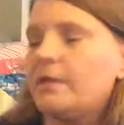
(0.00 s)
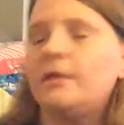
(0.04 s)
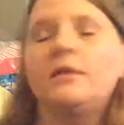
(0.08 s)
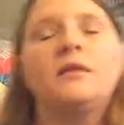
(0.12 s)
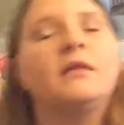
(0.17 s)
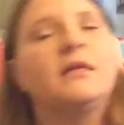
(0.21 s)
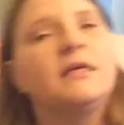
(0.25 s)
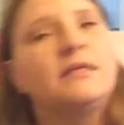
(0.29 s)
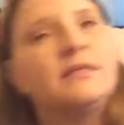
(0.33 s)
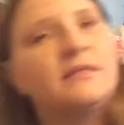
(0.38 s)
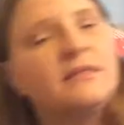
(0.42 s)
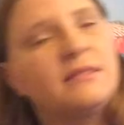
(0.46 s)

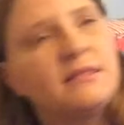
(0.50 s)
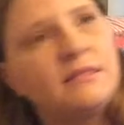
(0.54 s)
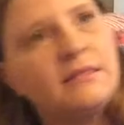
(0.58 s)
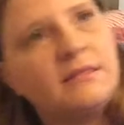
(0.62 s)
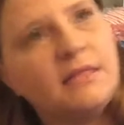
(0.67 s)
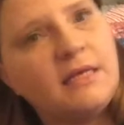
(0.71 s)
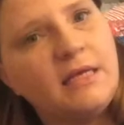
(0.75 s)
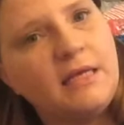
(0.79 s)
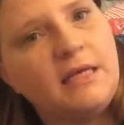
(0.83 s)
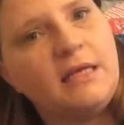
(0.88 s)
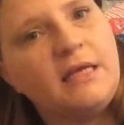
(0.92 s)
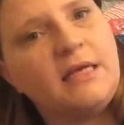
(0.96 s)
Let's
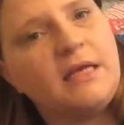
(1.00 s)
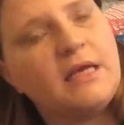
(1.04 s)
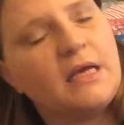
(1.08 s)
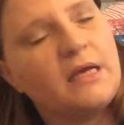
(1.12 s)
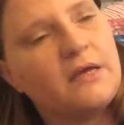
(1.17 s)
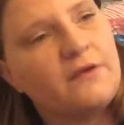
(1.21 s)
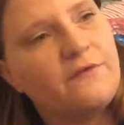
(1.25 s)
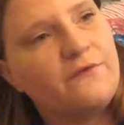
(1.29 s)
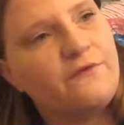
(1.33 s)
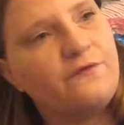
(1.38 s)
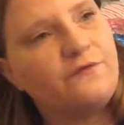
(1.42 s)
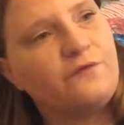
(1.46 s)
see,
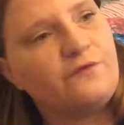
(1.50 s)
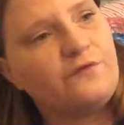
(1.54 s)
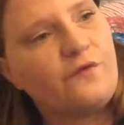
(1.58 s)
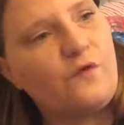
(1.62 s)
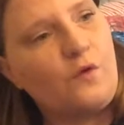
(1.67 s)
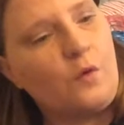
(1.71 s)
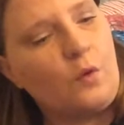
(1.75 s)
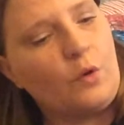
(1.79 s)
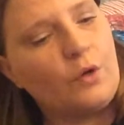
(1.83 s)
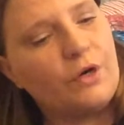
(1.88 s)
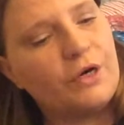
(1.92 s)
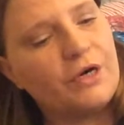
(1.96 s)

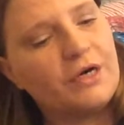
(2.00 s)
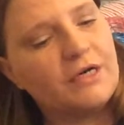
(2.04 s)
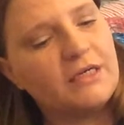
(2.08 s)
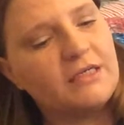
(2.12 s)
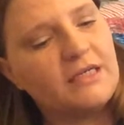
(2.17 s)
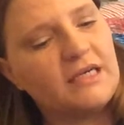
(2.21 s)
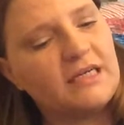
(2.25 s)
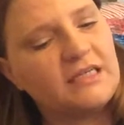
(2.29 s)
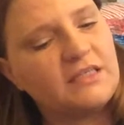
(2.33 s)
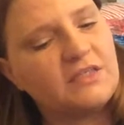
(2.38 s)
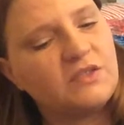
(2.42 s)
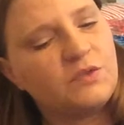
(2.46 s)
for
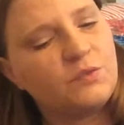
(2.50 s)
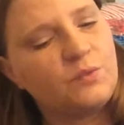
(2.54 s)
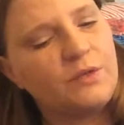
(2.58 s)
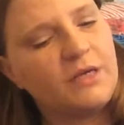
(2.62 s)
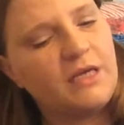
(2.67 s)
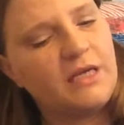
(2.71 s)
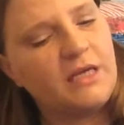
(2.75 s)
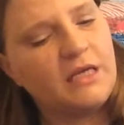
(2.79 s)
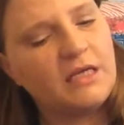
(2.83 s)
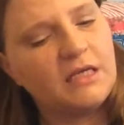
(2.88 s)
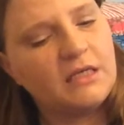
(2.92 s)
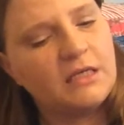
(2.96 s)
next
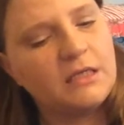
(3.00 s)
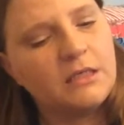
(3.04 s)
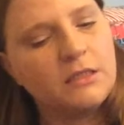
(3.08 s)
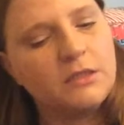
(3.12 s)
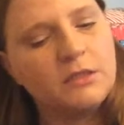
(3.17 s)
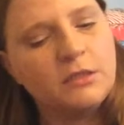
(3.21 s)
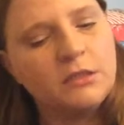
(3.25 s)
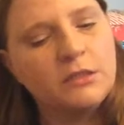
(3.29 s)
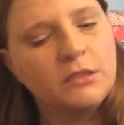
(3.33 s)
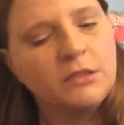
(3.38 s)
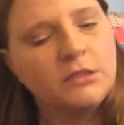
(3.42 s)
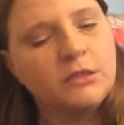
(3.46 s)
week,
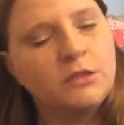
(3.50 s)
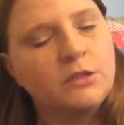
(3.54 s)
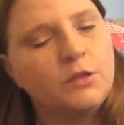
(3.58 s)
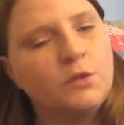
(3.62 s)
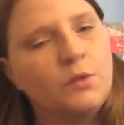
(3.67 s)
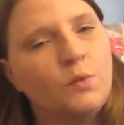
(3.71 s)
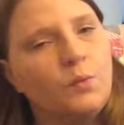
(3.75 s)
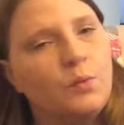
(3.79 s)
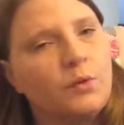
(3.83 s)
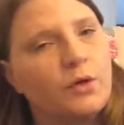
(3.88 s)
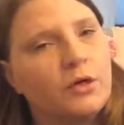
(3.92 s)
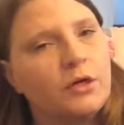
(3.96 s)

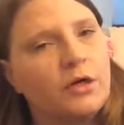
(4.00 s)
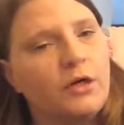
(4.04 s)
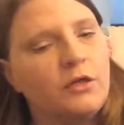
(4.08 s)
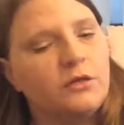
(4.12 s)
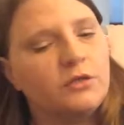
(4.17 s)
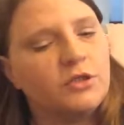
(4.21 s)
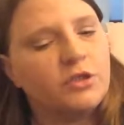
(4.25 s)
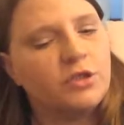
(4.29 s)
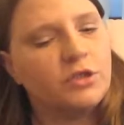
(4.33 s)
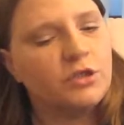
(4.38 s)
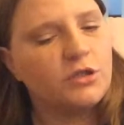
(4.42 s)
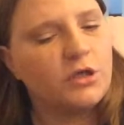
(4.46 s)
work on
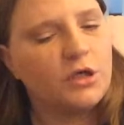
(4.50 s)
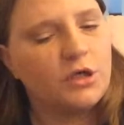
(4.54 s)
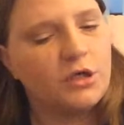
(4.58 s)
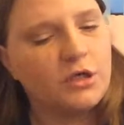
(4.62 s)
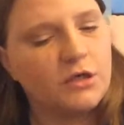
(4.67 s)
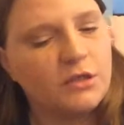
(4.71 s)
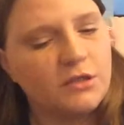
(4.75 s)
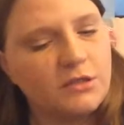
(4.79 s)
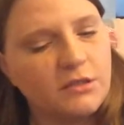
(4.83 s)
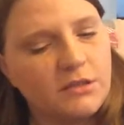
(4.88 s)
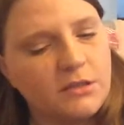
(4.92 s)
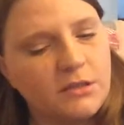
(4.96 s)
the
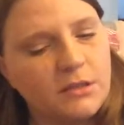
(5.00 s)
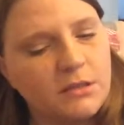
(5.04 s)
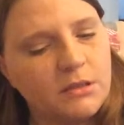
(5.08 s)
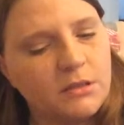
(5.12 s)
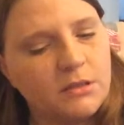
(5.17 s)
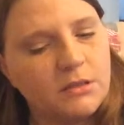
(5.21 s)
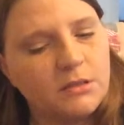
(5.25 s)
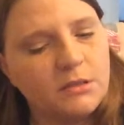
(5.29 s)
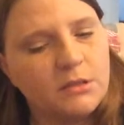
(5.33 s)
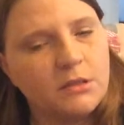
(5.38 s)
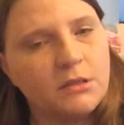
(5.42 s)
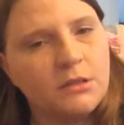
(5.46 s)
shirt,
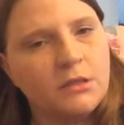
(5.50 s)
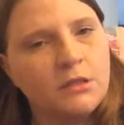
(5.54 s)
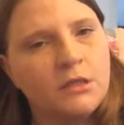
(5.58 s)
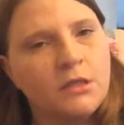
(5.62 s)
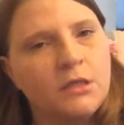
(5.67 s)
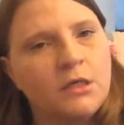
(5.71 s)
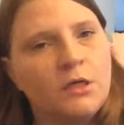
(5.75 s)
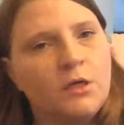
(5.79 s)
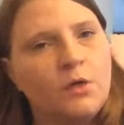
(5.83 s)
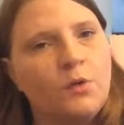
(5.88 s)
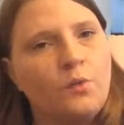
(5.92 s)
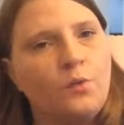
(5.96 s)

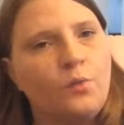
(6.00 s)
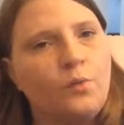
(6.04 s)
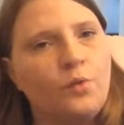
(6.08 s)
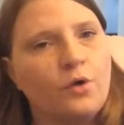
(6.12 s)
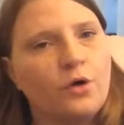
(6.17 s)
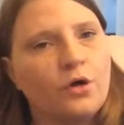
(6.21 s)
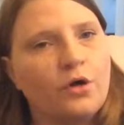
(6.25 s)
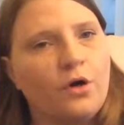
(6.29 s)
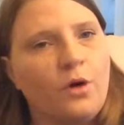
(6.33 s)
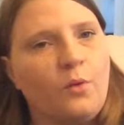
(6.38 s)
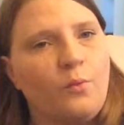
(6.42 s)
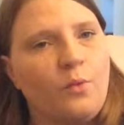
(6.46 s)

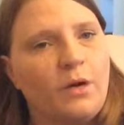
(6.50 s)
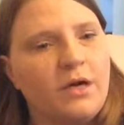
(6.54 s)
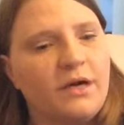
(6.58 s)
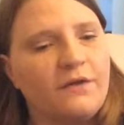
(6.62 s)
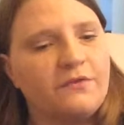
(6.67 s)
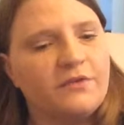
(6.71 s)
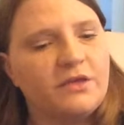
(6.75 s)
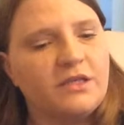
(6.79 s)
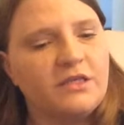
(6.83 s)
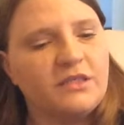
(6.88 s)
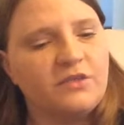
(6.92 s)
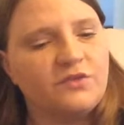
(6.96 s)
work on
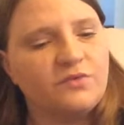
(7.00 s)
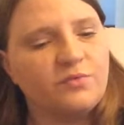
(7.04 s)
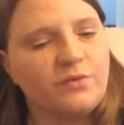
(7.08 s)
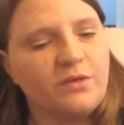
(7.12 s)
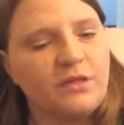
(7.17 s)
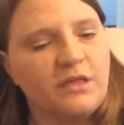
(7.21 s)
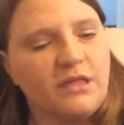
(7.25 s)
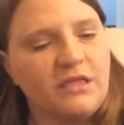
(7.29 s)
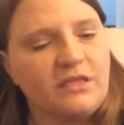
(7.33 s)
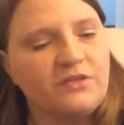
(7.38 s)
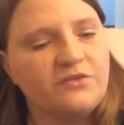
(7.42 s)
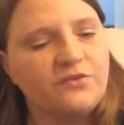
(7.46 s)
whatever gets
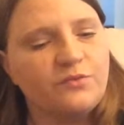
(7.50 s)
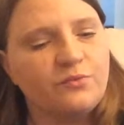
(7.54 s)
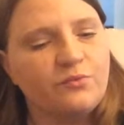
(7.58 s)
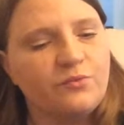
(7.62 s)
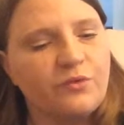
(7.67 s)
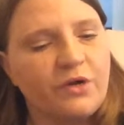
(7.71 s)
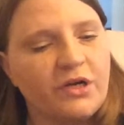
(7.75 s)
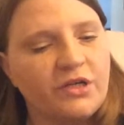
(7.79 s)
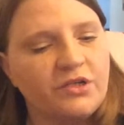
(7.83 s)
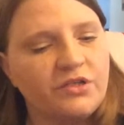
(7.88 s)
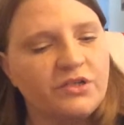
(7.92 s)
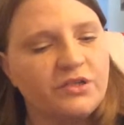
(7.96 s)
released from
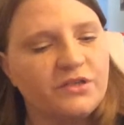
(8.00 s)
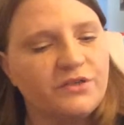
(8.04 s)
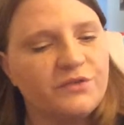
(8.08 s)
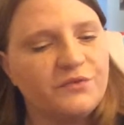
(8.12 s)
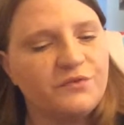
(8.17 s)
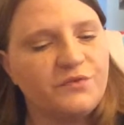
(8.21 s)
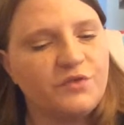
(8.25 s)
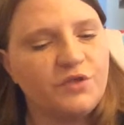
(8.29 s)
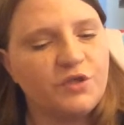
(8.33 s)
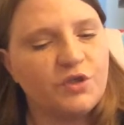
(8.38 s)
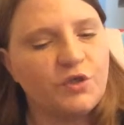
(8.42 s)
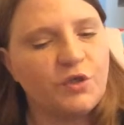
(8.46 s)
Project
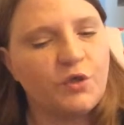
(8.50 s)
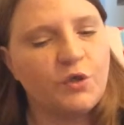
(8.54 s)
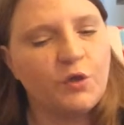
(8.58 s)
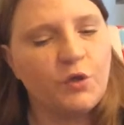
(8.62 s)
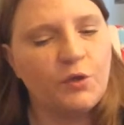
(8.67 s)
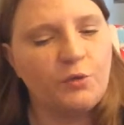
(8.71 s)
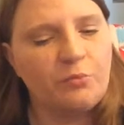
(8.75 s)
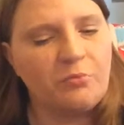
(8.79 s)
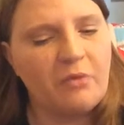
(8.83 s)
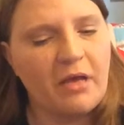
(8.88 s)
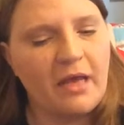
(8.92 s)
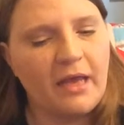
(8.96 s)
of
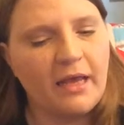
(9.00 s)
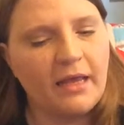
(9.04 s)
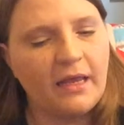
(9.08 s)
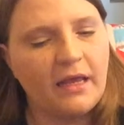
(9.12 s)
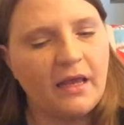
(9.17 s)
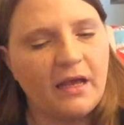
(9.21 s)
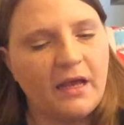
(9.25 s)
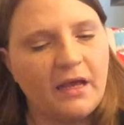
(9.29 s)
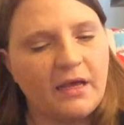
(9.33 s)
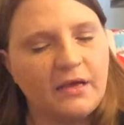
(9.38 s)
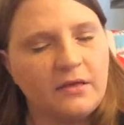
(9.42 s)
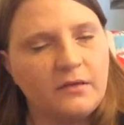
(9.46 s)
Doom,
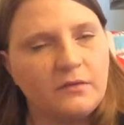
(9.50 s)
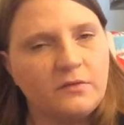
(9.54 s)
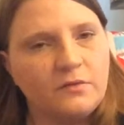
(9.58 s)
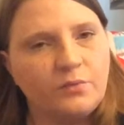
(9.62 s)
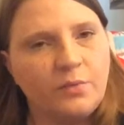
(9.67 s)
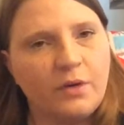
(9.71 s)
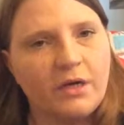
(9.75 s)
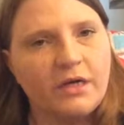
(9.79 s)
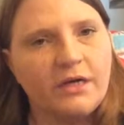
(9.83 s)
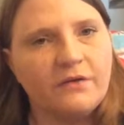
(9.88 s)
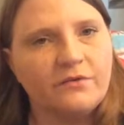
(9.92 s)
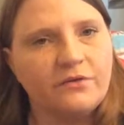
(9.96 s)
and
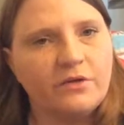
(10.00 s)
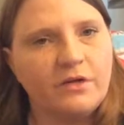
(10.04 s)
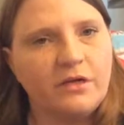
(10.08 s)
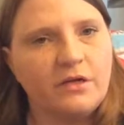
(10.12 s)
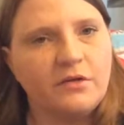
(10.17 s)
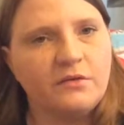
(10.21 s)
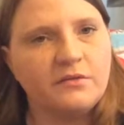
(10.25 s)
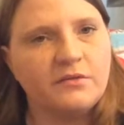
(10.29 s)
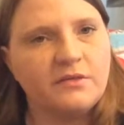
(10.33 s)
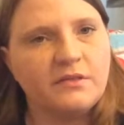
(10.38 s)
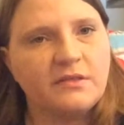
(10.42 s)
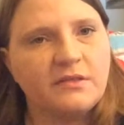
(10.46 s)
whatever
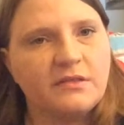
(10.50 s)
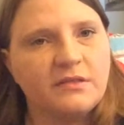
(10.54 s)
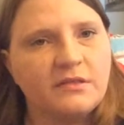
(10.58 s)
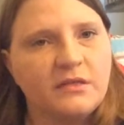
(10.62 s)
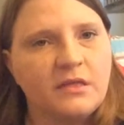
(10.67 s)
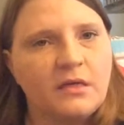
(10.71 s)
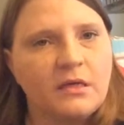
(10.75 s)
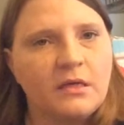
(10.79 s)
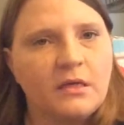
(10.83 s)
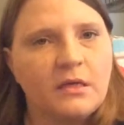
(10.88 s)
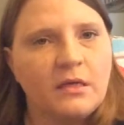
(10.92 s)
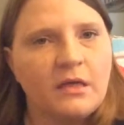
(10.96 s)
else
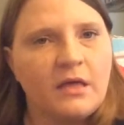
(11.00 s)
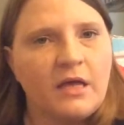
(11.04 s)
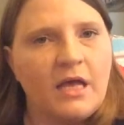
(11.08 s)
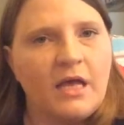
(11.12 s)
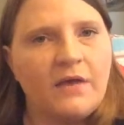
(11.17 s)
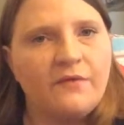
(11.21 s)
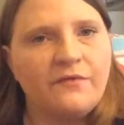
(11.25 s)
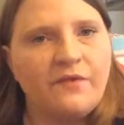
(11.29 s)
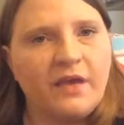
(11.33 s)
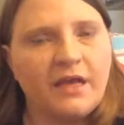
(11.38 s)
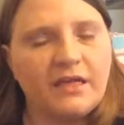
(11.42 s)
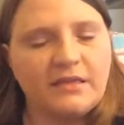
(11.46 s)

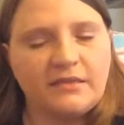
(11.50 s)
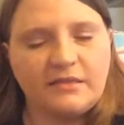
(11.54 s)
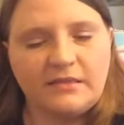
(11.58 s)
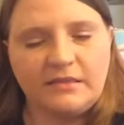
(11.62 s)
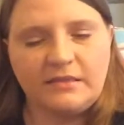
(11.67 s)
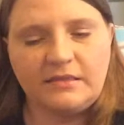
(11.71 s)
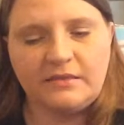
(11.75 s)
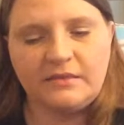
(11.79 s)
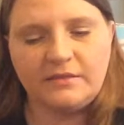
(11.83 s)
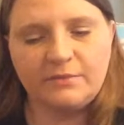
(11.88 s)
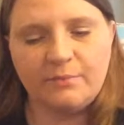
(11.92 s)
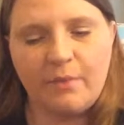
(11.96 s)

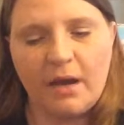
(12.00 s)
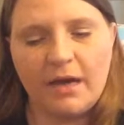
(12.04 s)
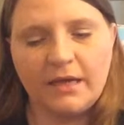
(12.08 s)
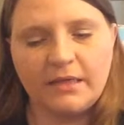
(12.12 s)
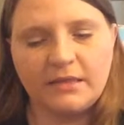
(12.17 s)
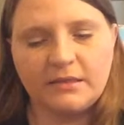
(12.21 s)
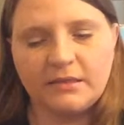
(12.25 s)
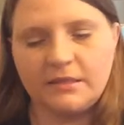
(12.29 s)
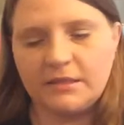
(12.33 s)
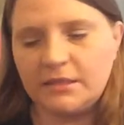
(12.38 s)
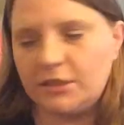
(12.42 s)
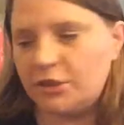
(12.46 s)
fancies my
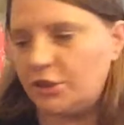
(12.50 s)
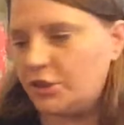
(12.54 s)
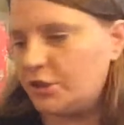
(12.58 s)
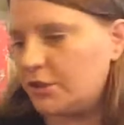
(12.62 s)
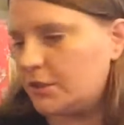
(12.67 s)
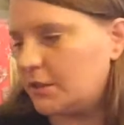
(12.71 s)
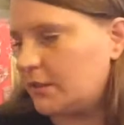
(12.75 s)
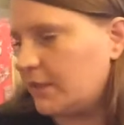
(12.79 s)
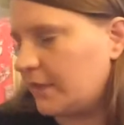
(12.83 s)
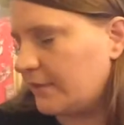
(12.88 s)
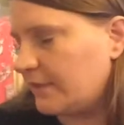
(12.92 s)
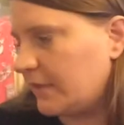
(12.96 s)

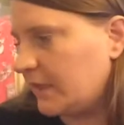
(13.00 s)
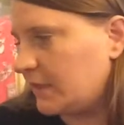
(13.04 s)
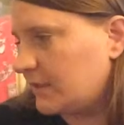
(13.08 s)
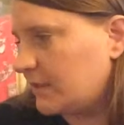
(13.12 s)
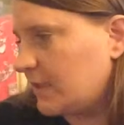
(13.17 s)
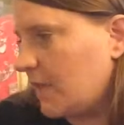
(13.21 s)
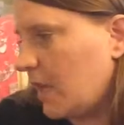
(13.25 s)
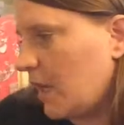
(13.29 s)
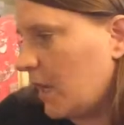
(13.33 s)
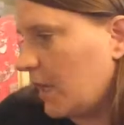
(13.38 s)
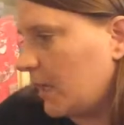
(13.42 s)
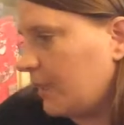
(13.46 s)
attention at that
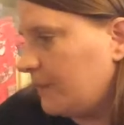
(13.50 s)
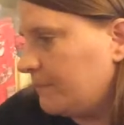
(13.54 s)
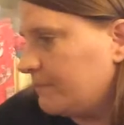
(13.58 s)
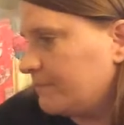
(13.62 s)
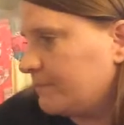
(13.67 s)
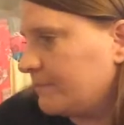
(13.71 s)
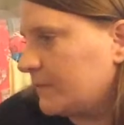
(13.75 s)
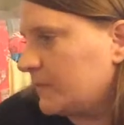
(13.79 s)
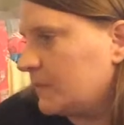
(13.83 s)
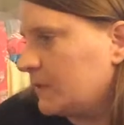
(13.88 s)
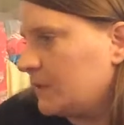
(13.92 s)
time.